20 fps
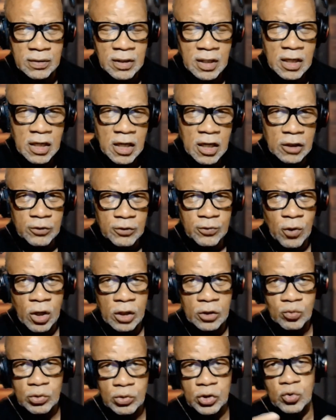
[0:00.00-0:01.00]
as far
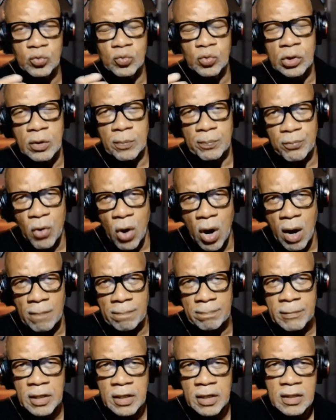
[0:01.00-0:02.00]
as what you want to
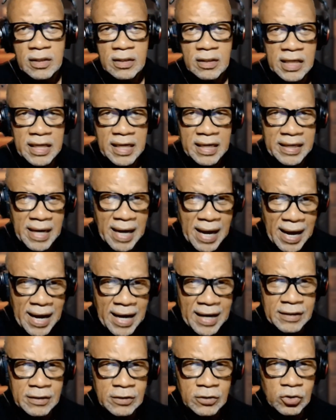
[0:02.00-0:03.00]
prompt
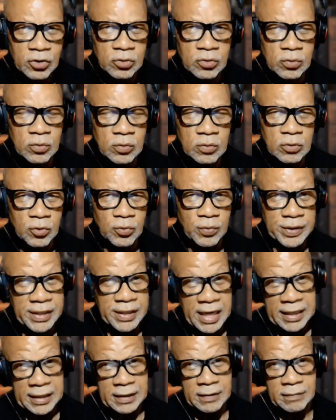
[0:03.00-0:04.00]
AI to
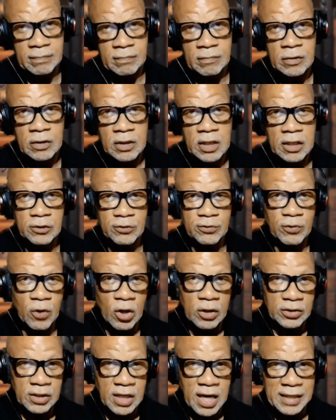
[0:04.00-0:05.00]
create as far
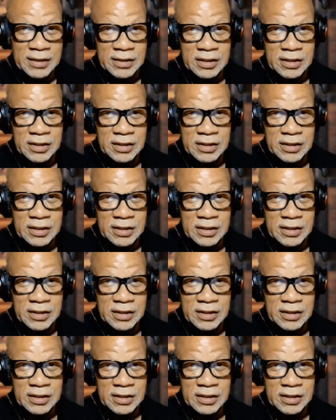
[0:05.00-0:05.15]
as content